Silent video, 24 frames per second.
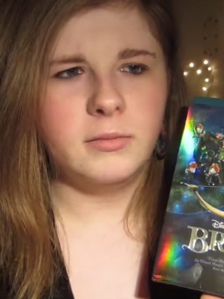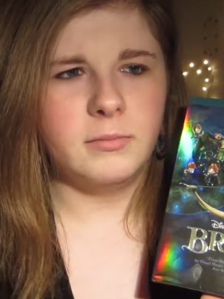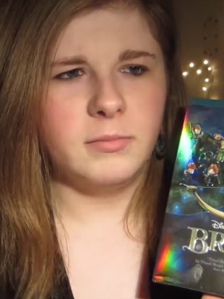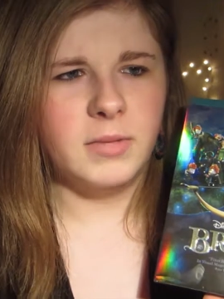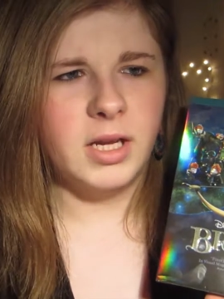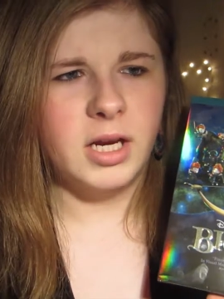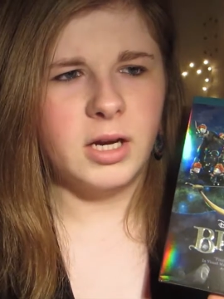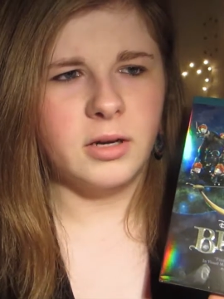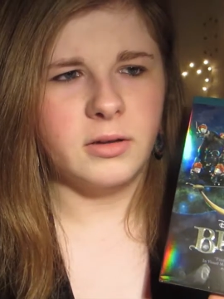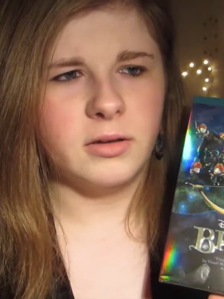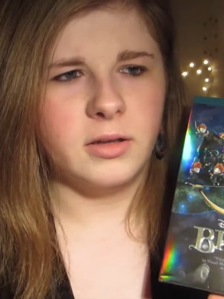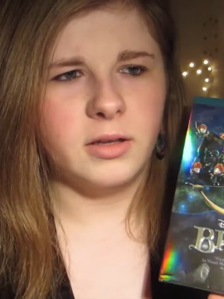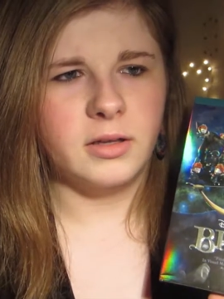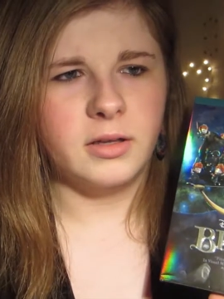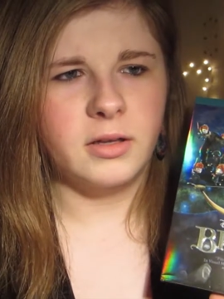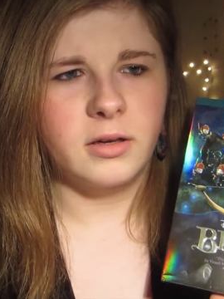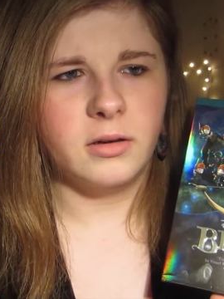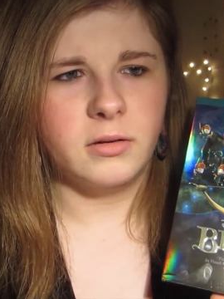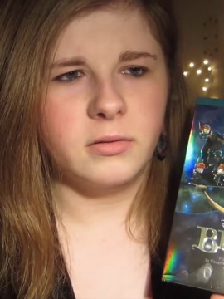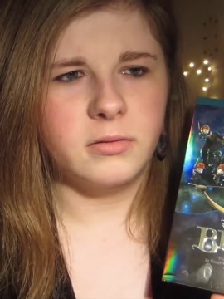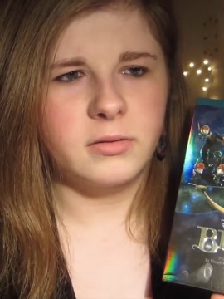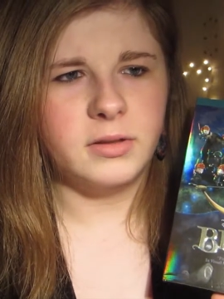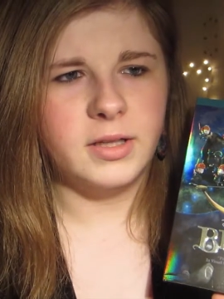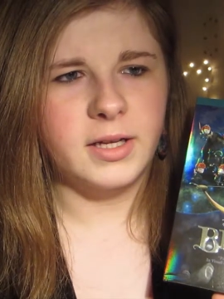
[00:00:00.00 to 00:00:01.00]
Merida.
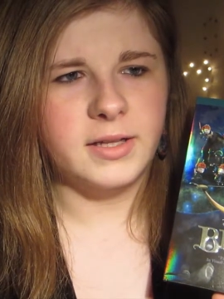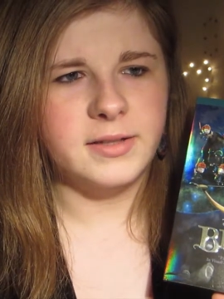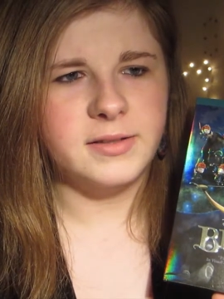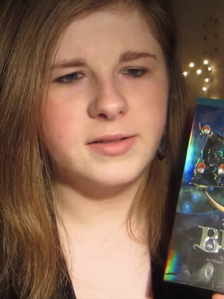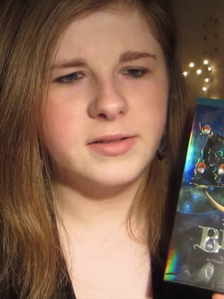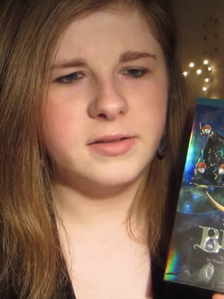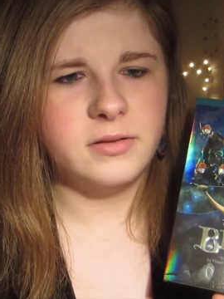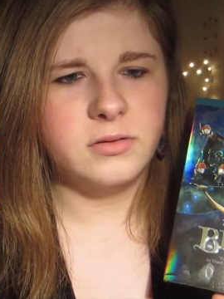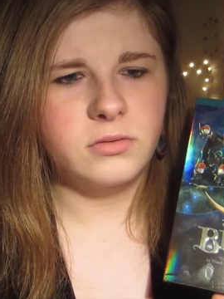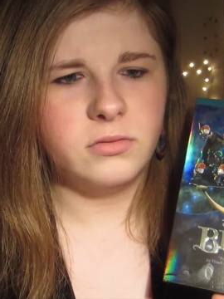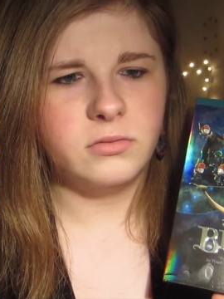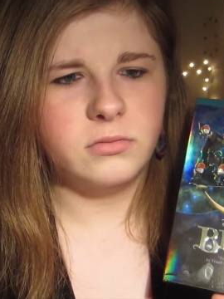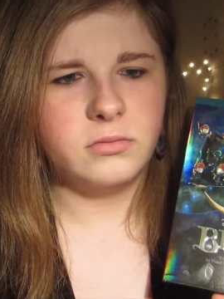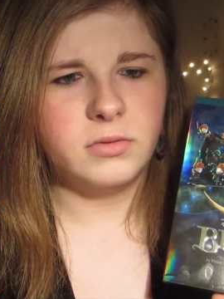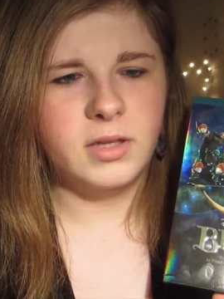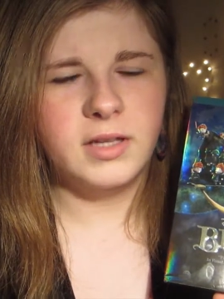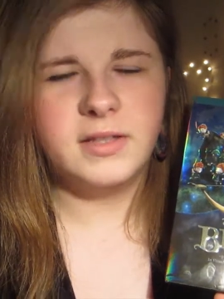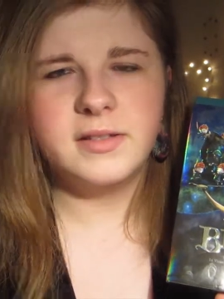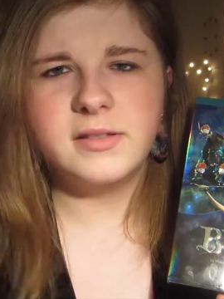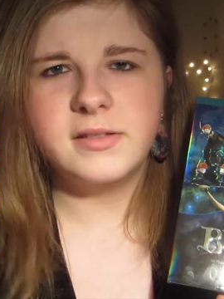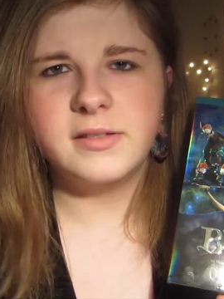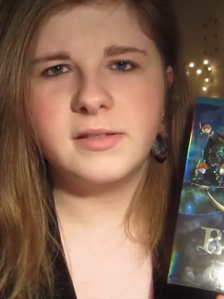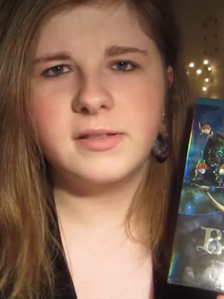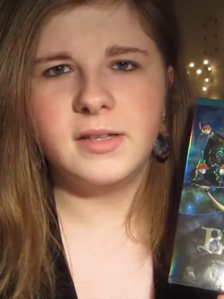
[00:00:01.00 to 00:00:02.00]
No, that's
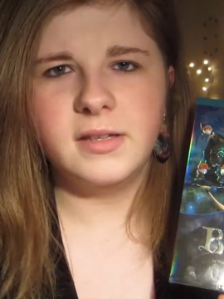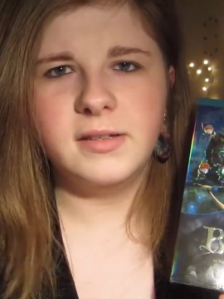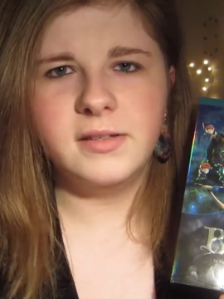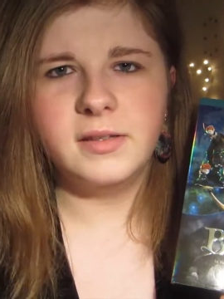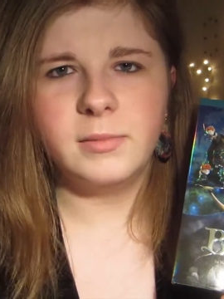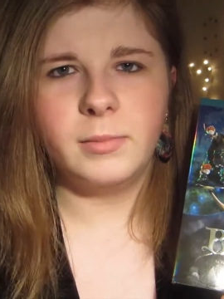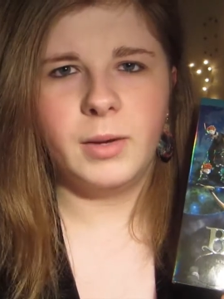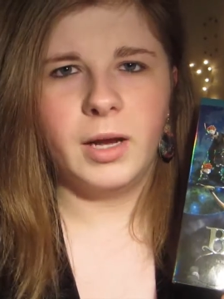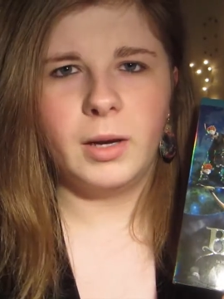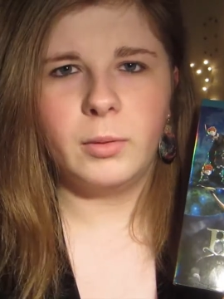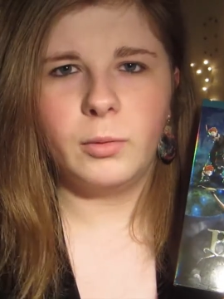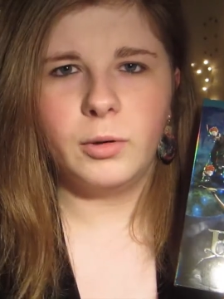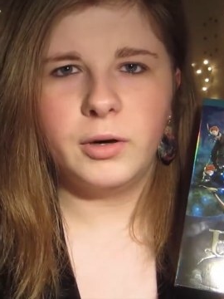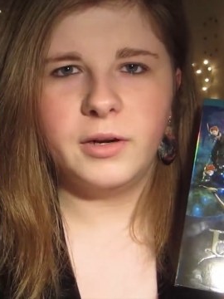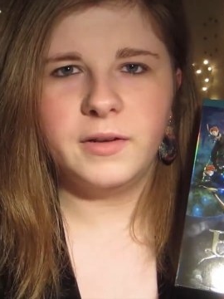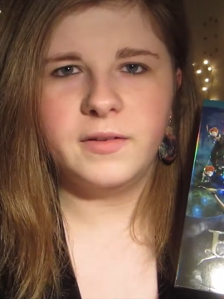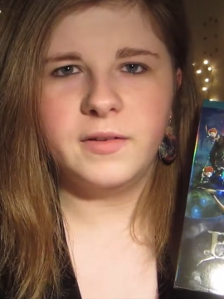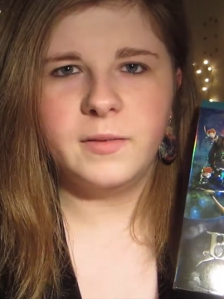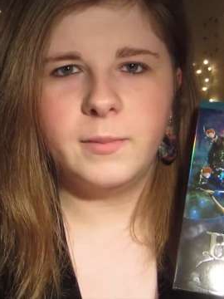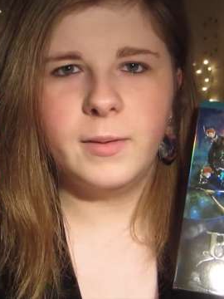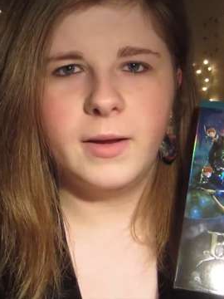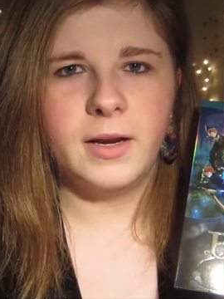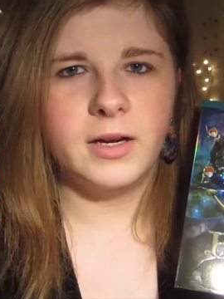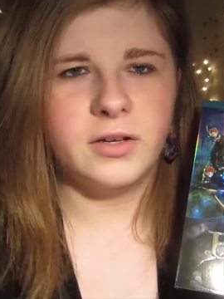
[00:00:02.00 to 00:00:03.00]
a bad word in
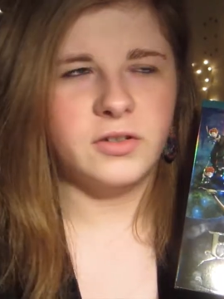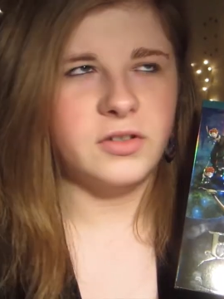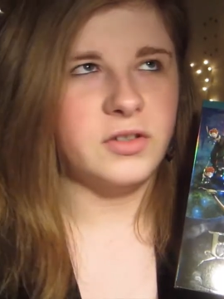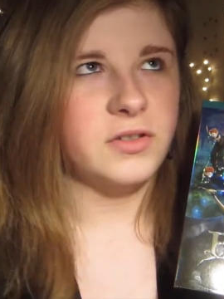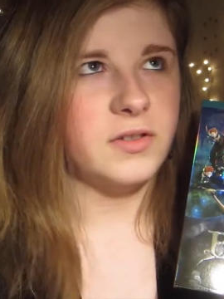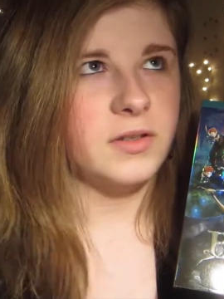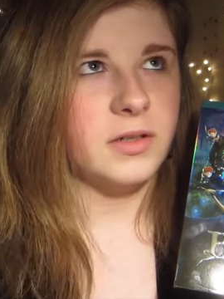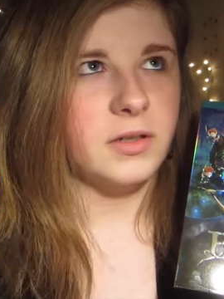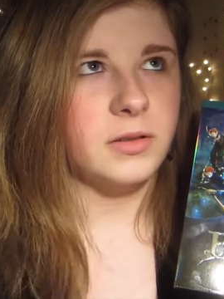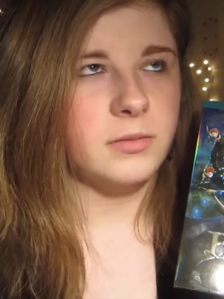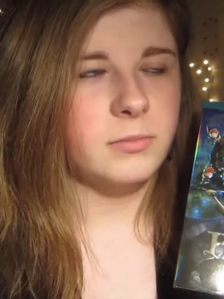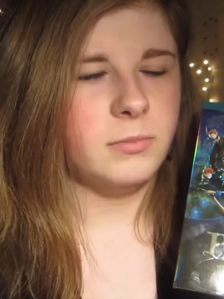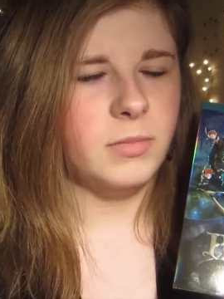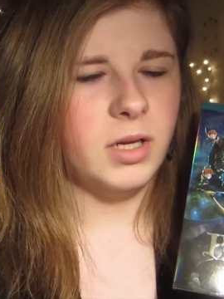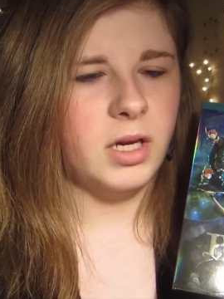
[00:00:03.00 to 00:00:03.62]
Spanish, isn't it?